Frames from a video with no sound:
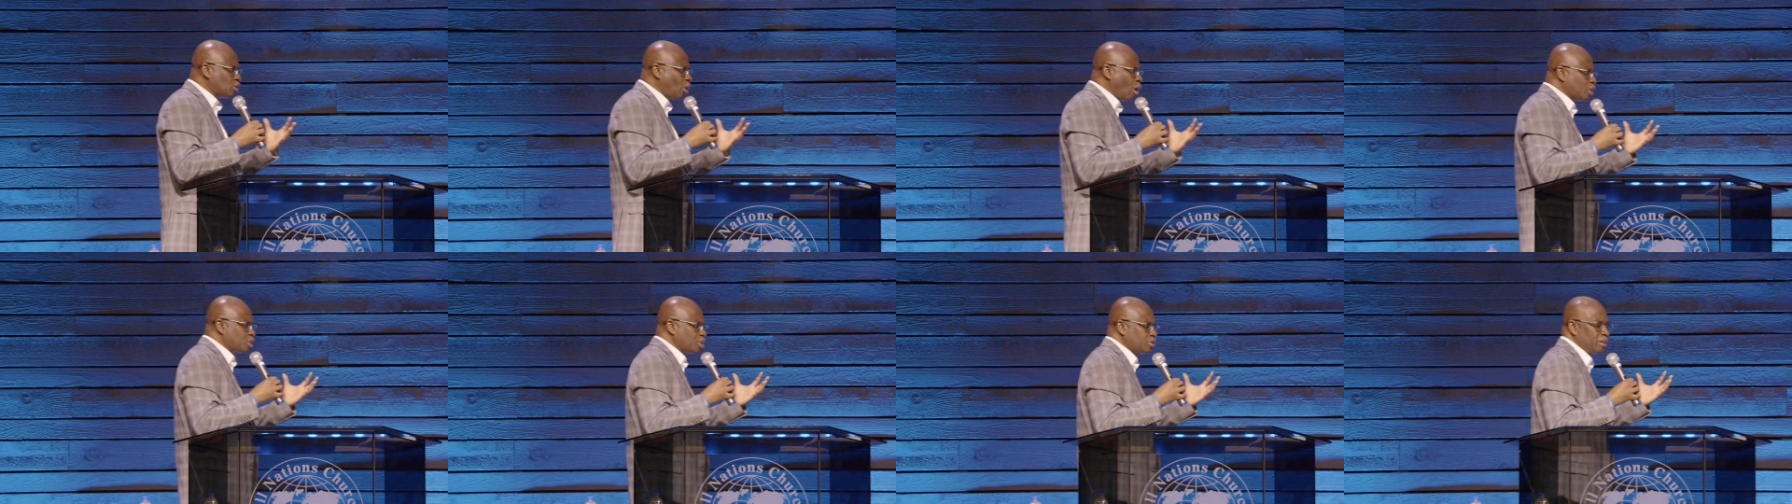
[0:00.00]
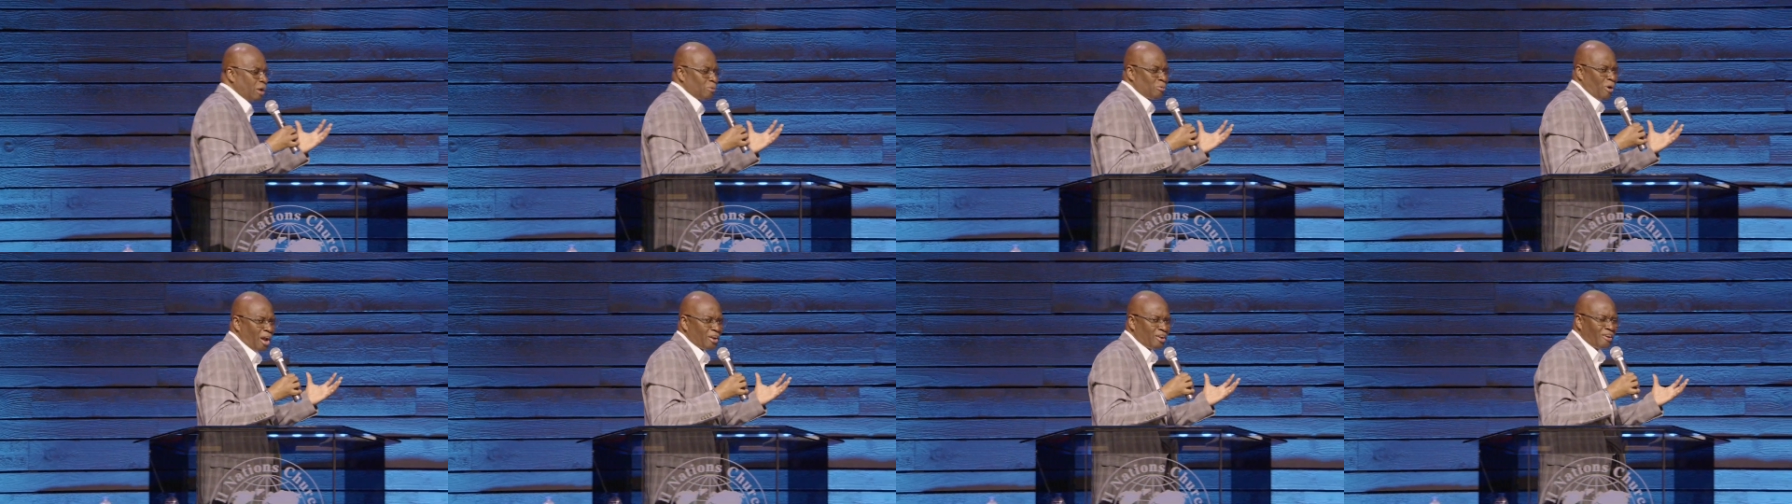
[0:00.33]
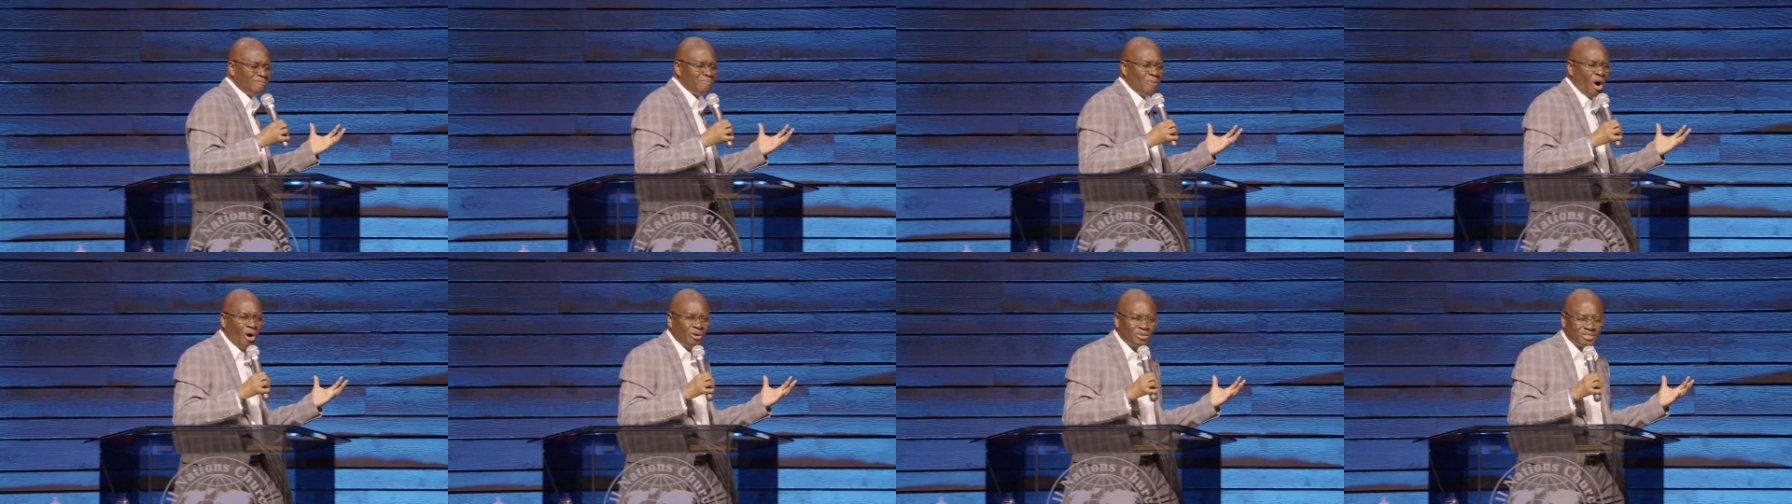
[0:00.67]
you go to the rod
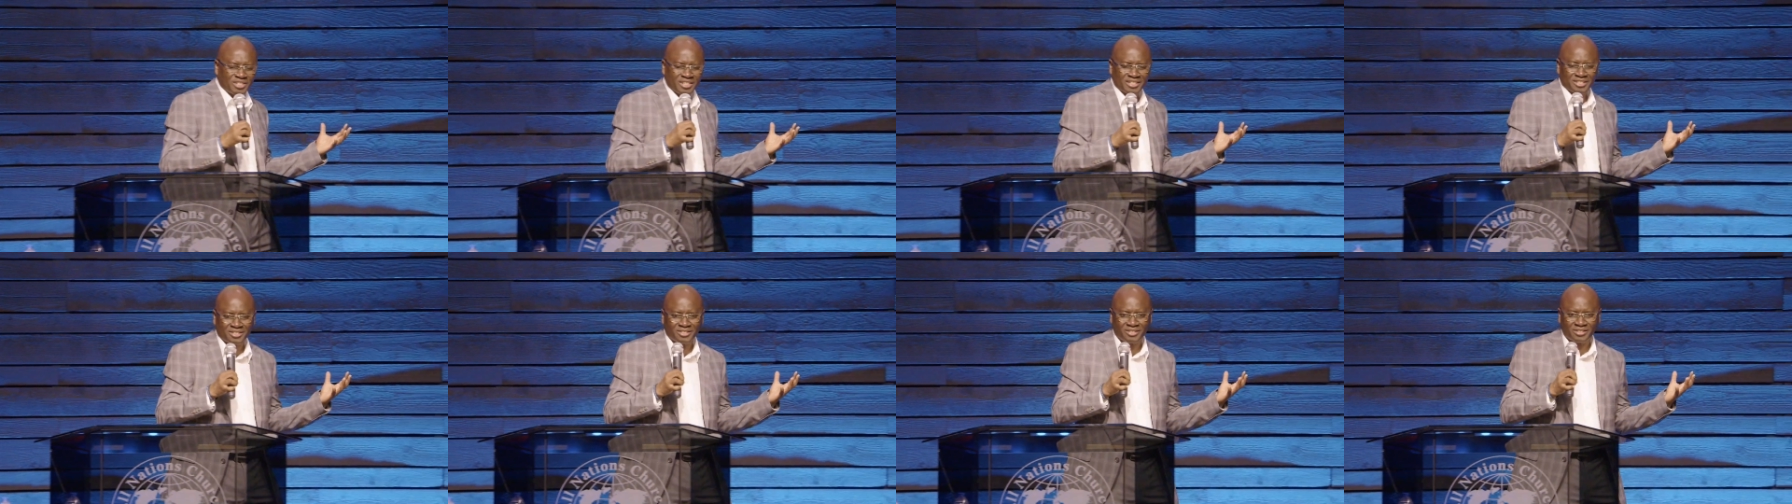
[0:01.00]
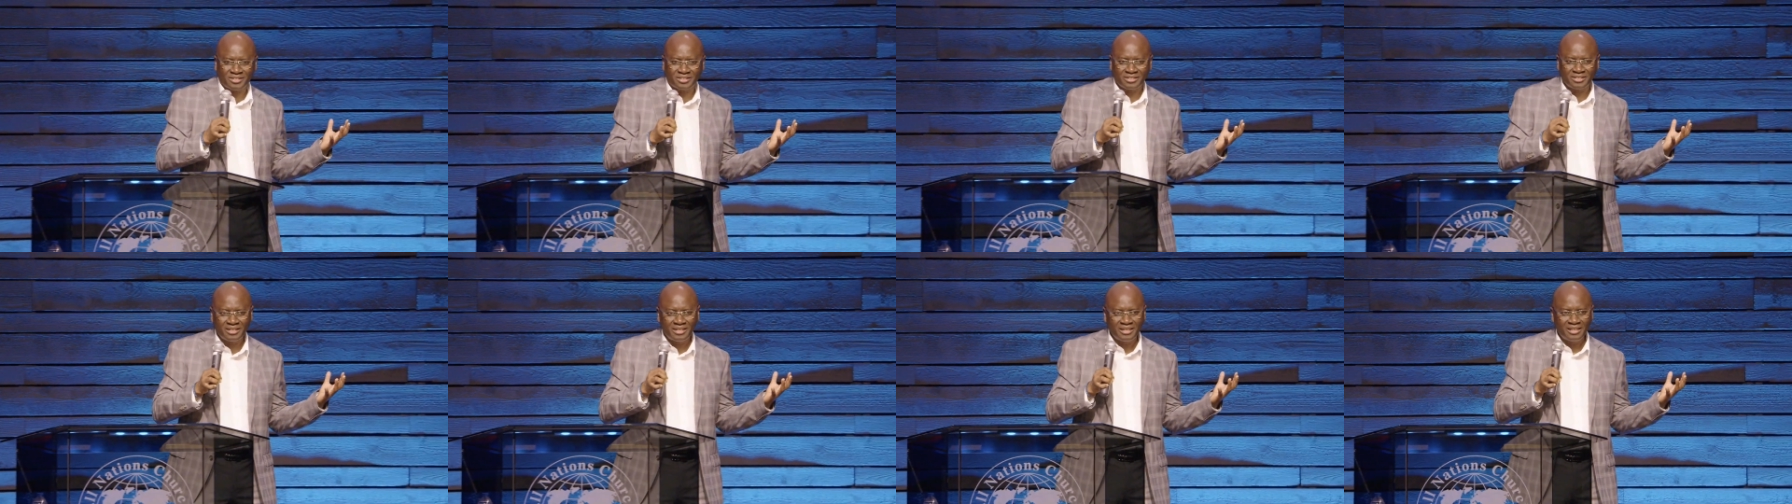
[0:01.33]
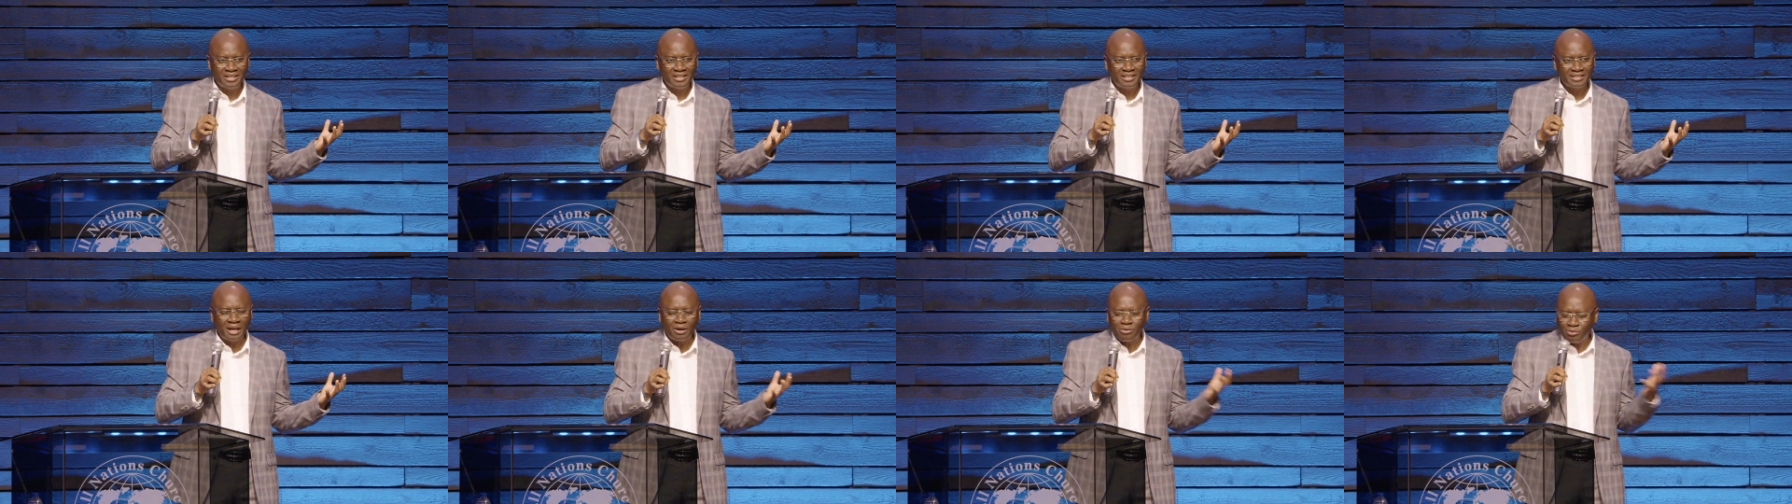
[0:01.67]
of Moses,
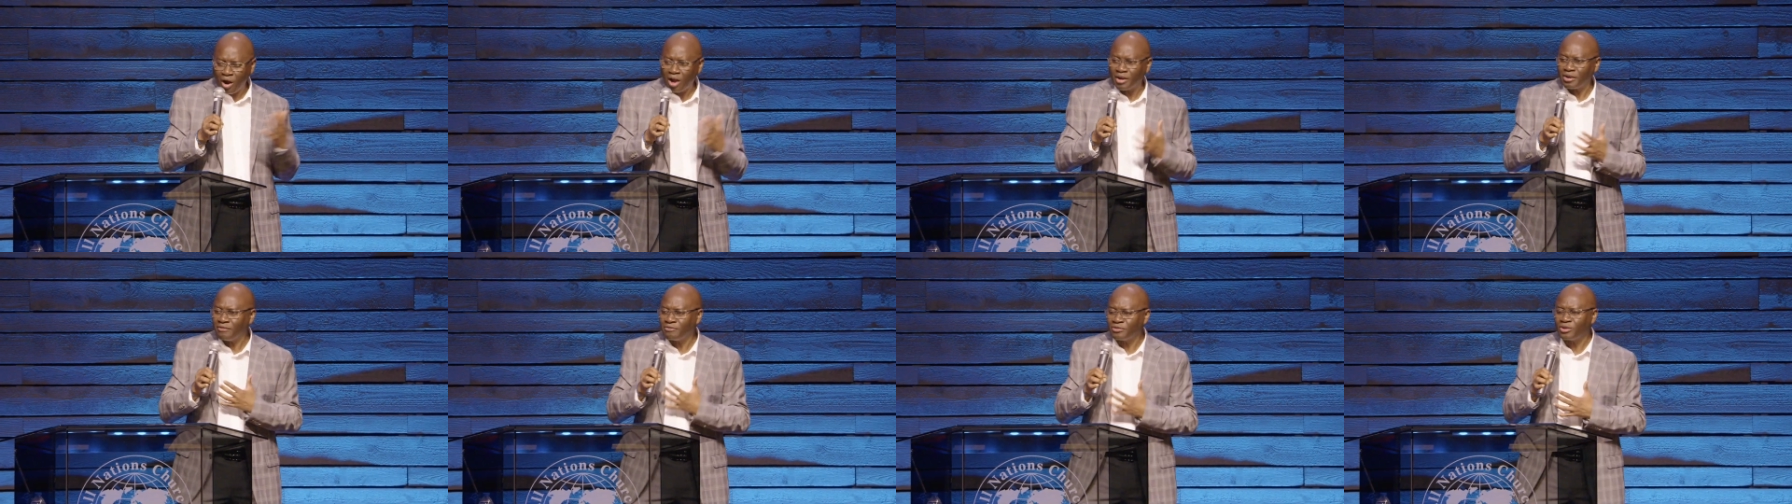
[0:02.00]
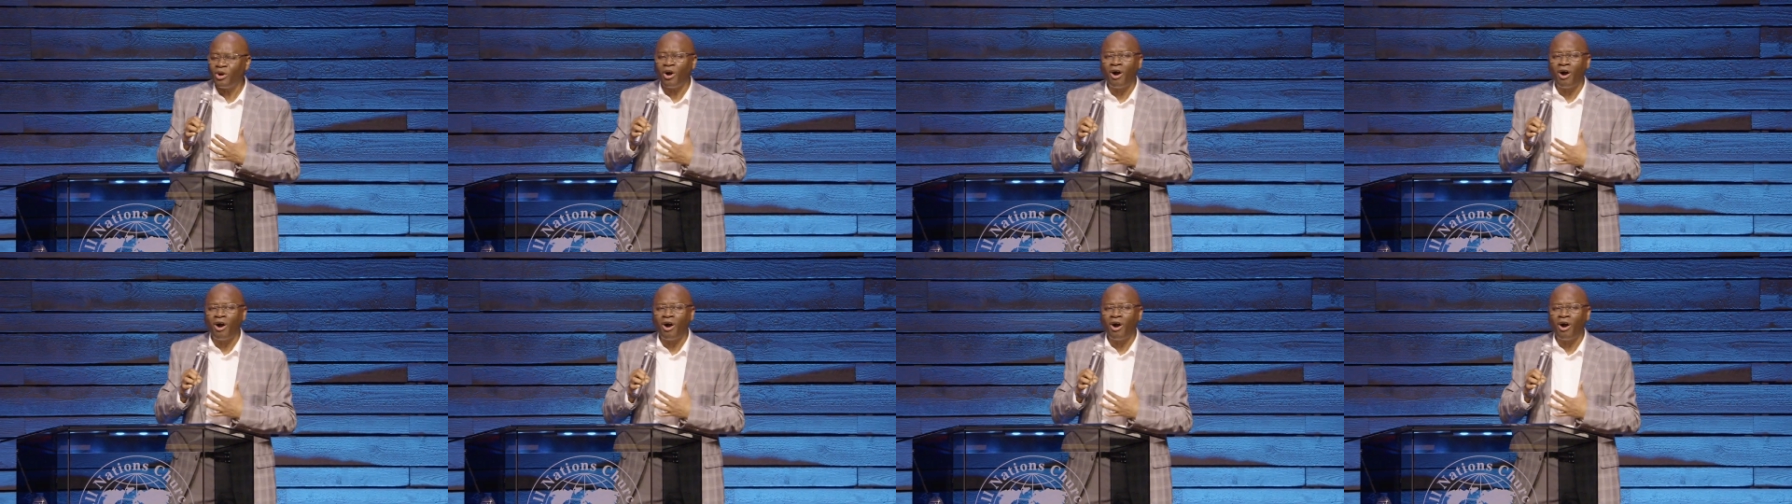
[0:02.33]
the rod of